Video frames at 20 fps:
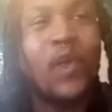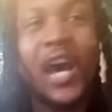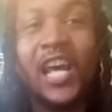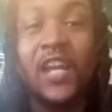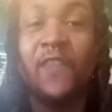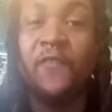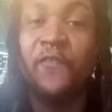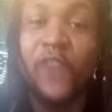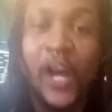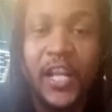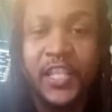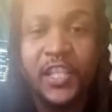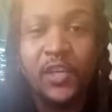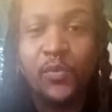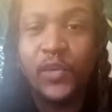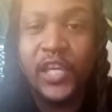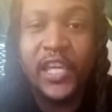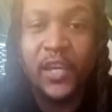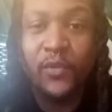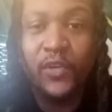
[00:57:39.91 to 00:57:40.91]
why the fuck
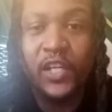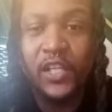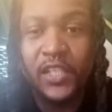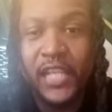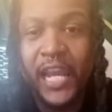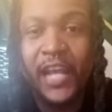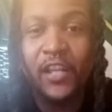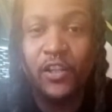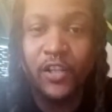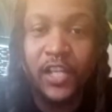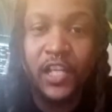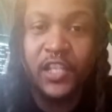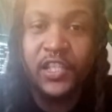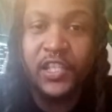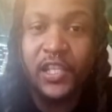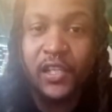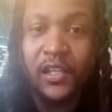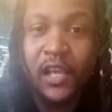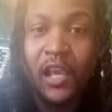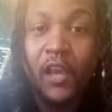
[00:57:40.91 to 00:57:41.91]
did we get rid of Tyler
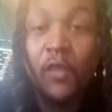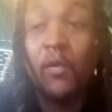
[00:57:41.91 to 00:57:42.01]
Goodson?